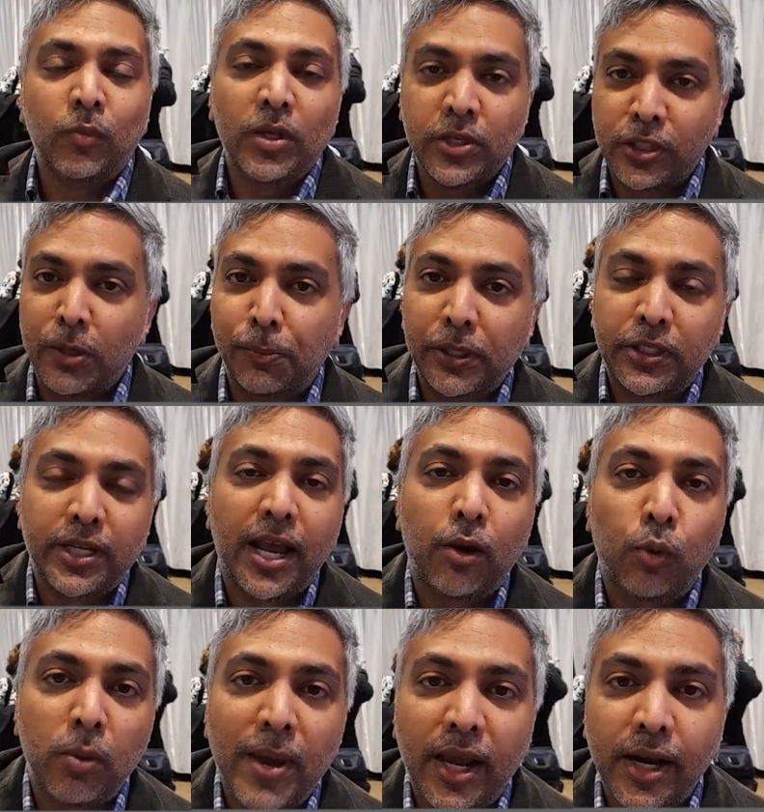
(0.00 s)
Simply stated,
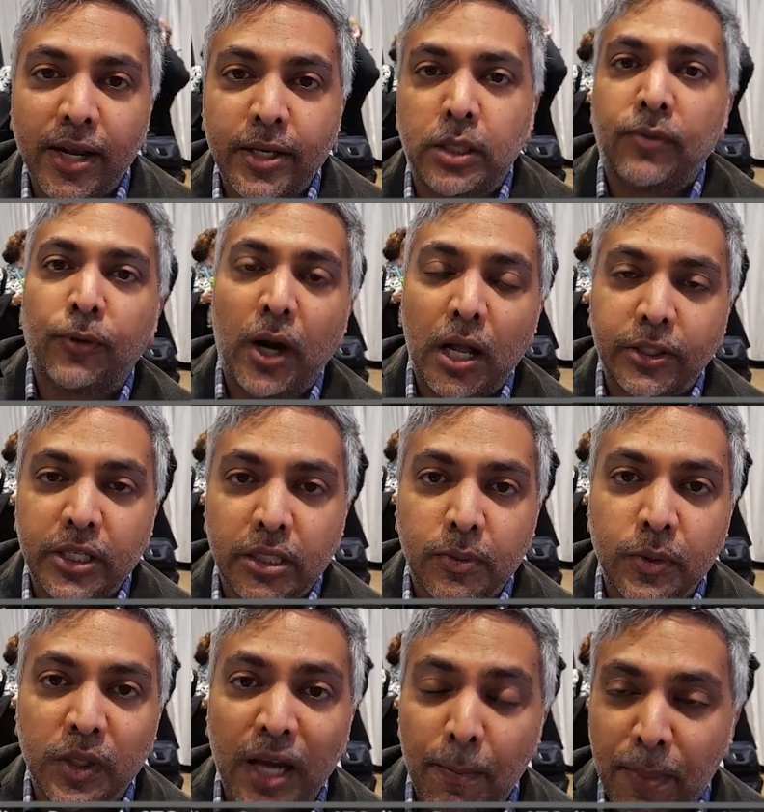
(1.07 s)
we make it easy for health systems
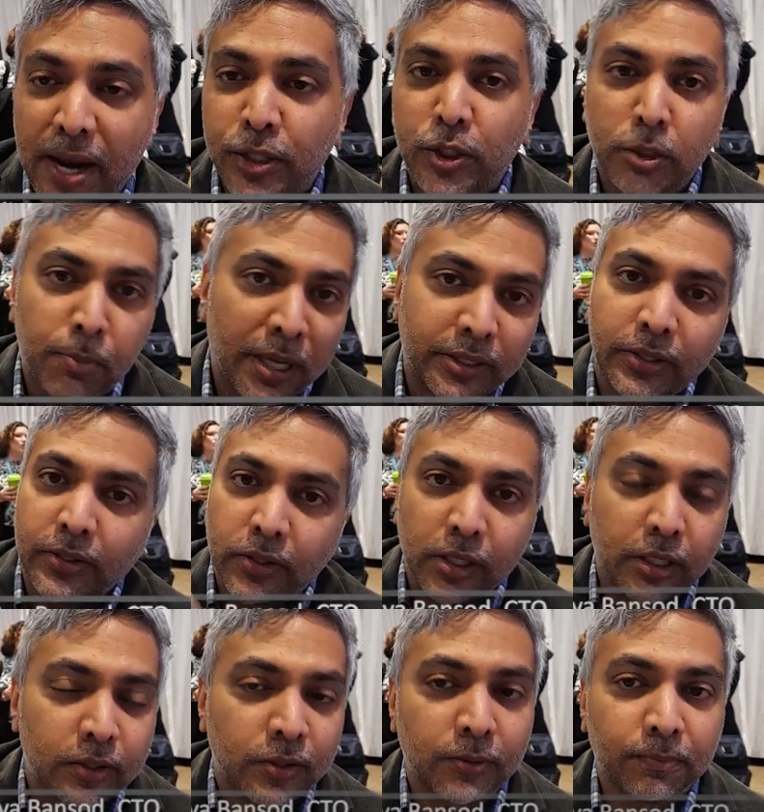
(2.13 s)
to get patients' butts in seats.